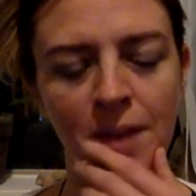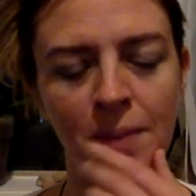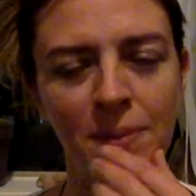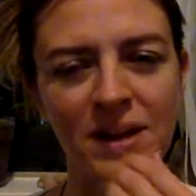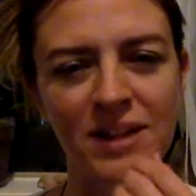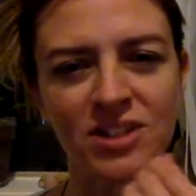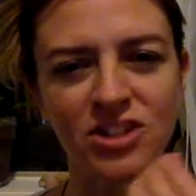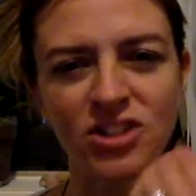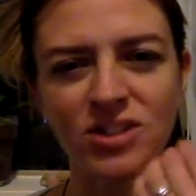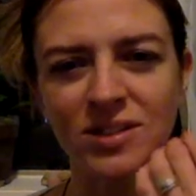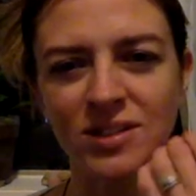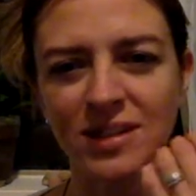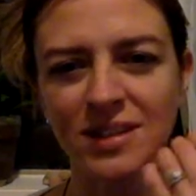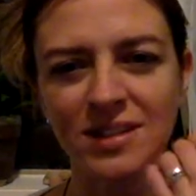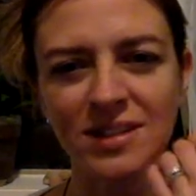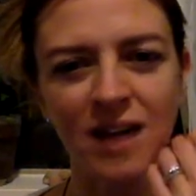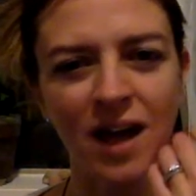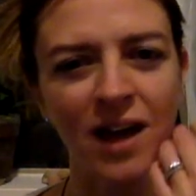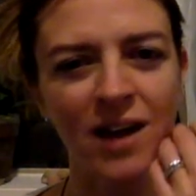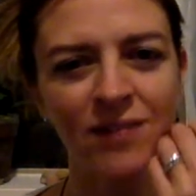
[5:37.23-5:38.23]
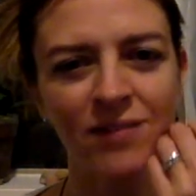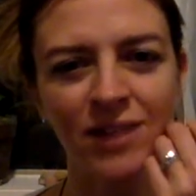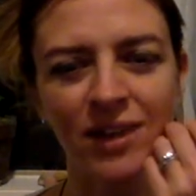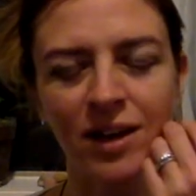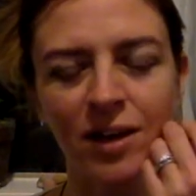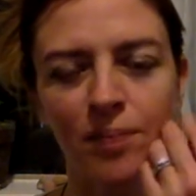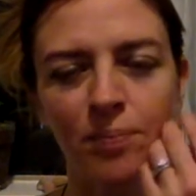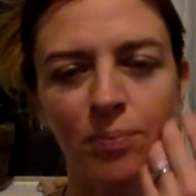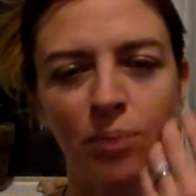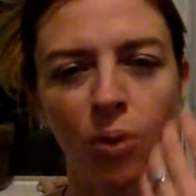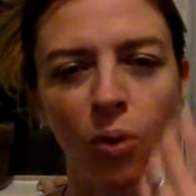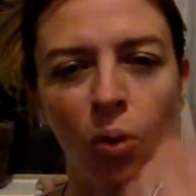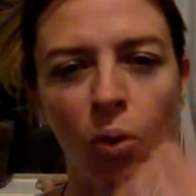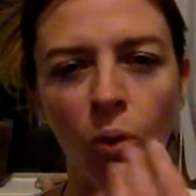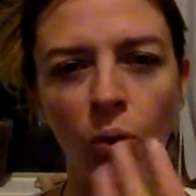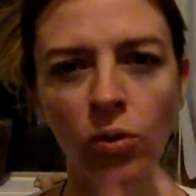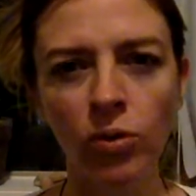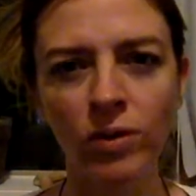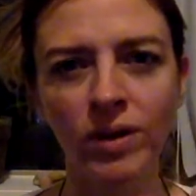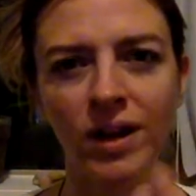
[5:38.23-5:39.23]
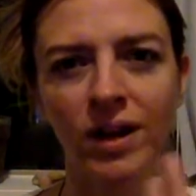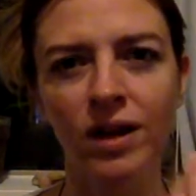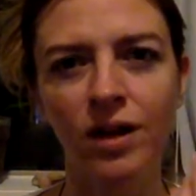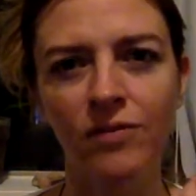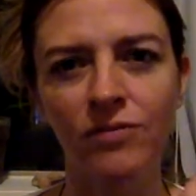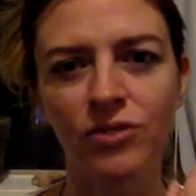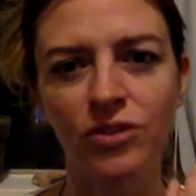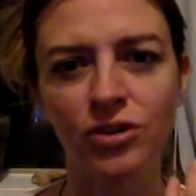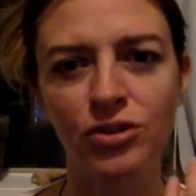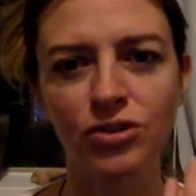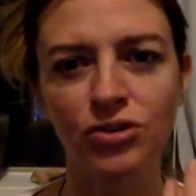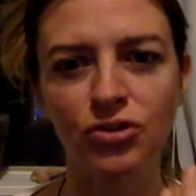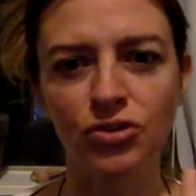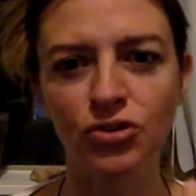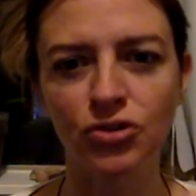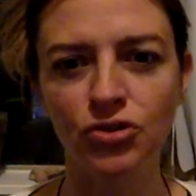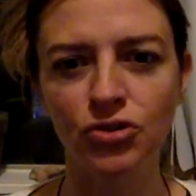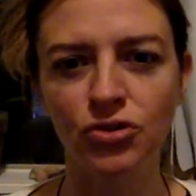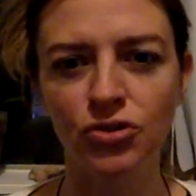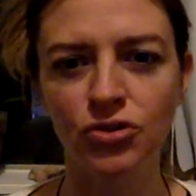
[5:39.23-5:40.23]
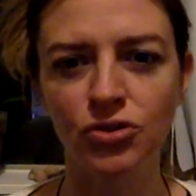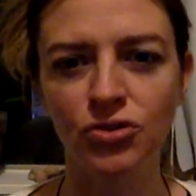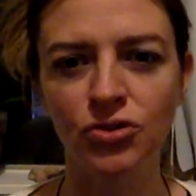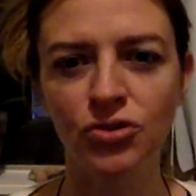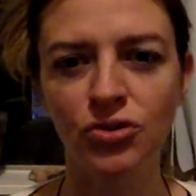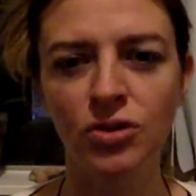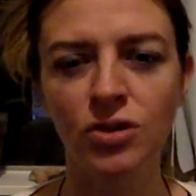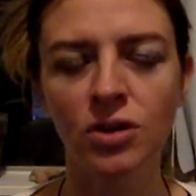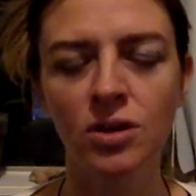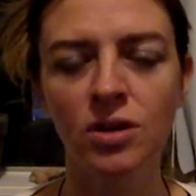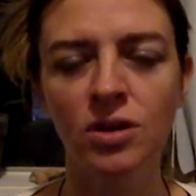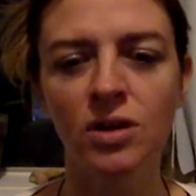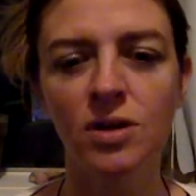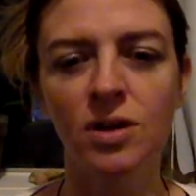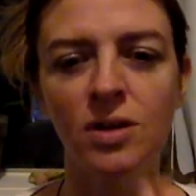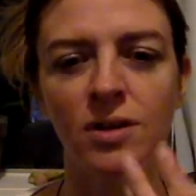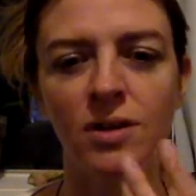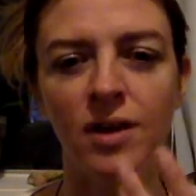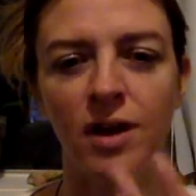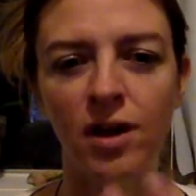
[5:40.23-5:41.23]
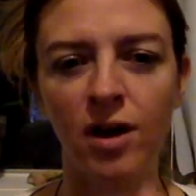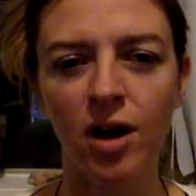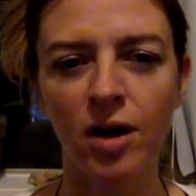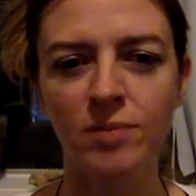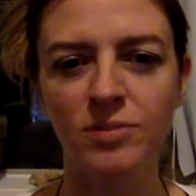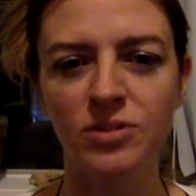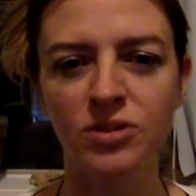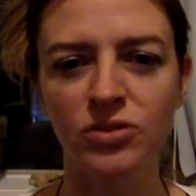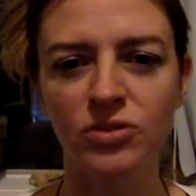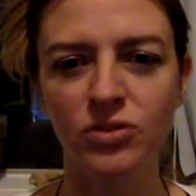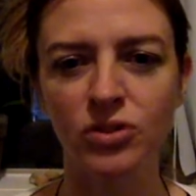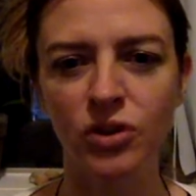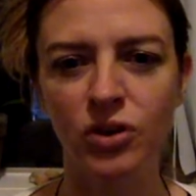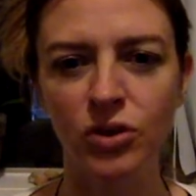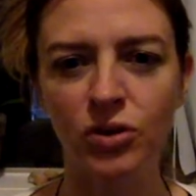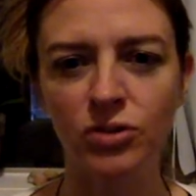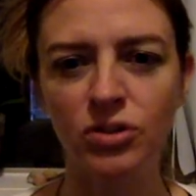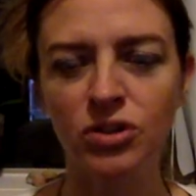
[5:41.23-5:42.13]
it's kind of like a pouring of the shh that comes through.